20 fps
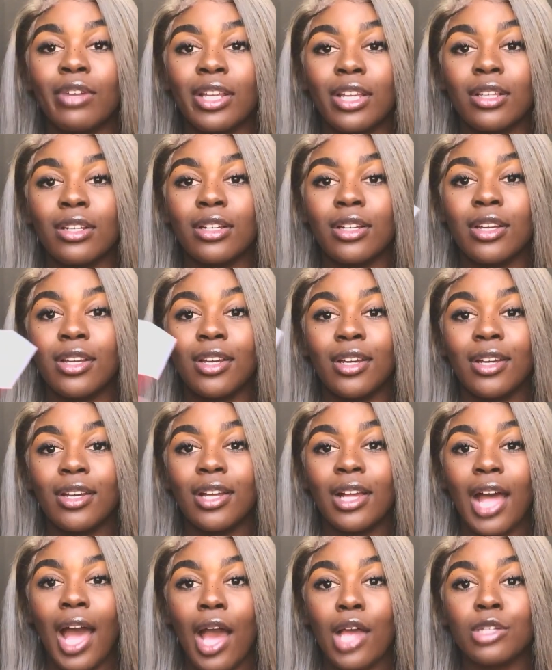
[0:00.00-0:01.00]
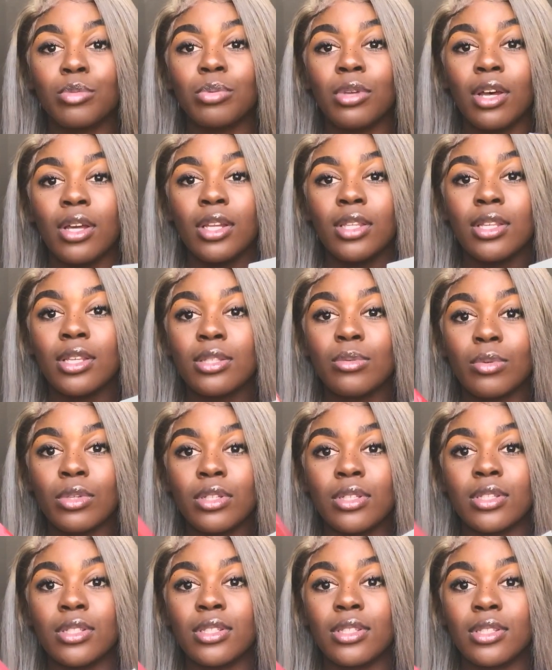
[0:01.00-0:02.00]
regular ash blonde, and this
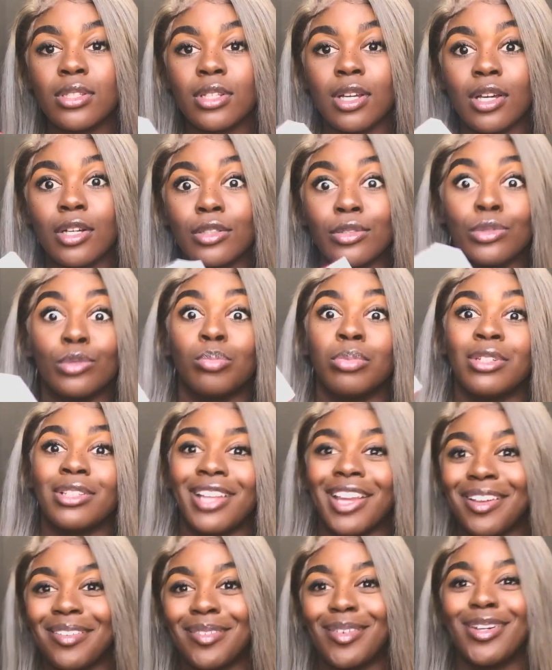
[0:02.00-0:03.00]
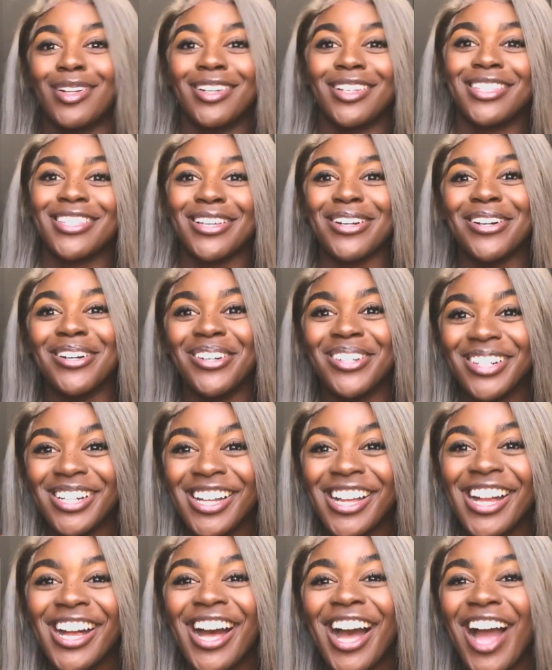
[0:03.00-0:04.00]
one's a super light one. So
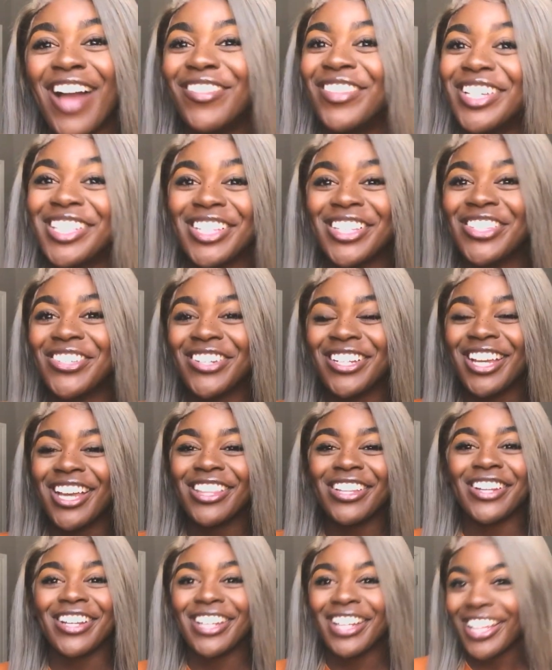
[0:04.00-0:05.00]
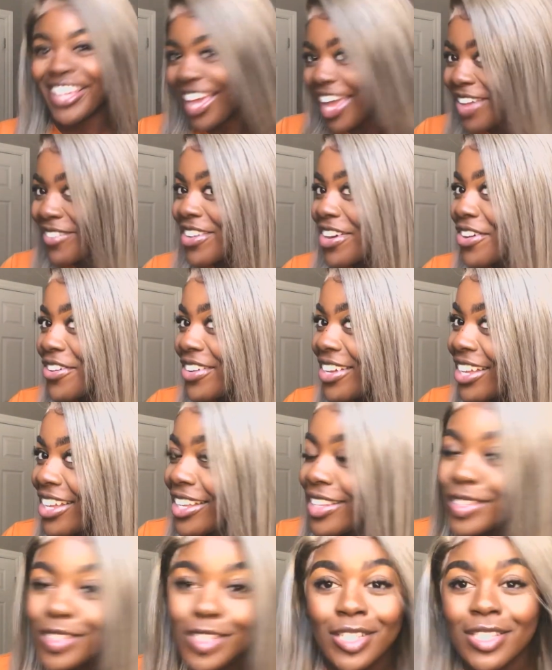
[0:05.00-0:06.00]
I mixed the two together, and it came out
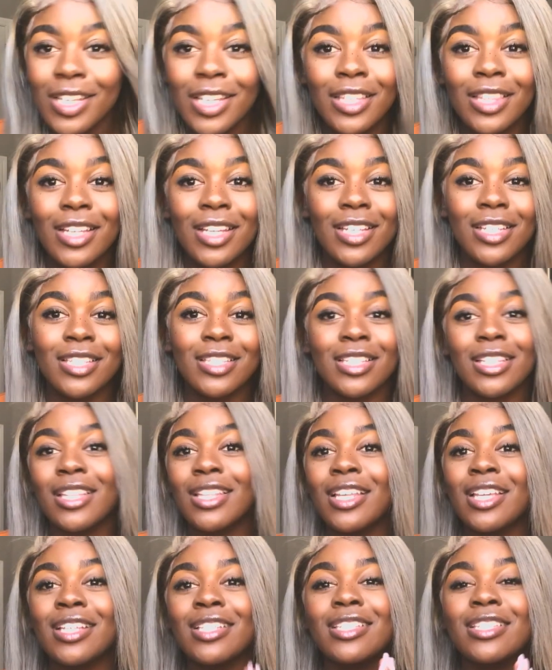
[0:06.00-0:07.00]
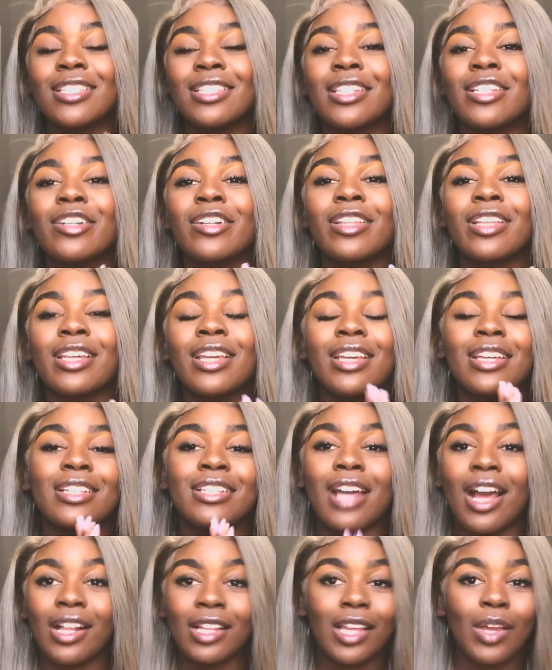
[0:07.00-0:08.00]
just like this, literally
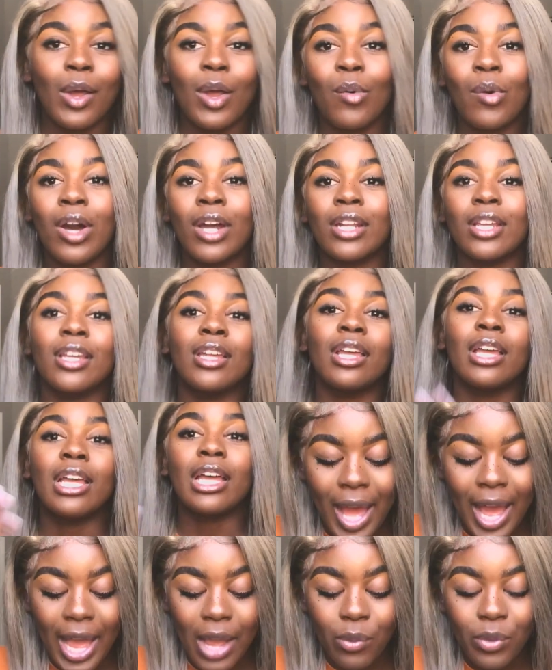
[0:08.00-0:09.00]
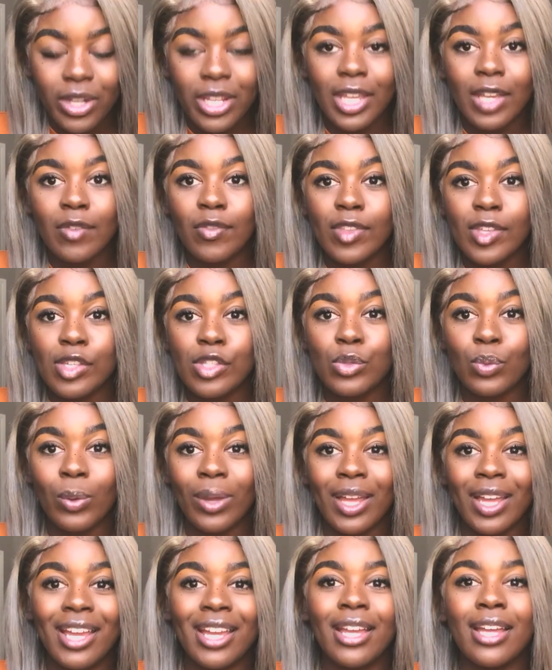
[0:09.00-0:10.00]
exactly how I want it. I would give this
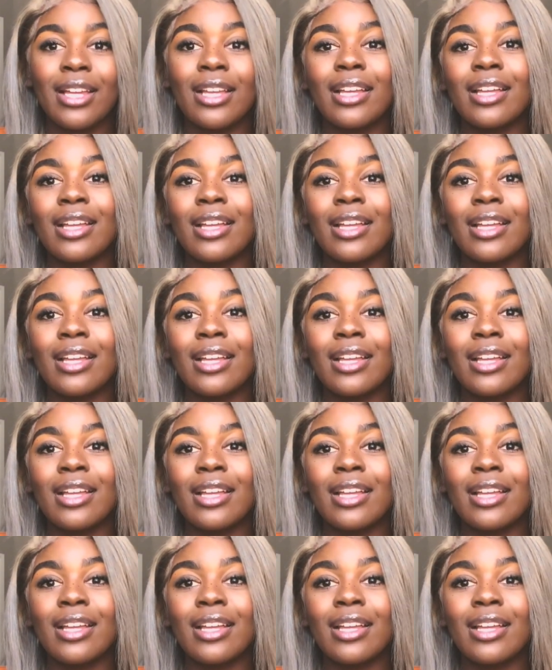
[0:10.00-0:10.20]
wig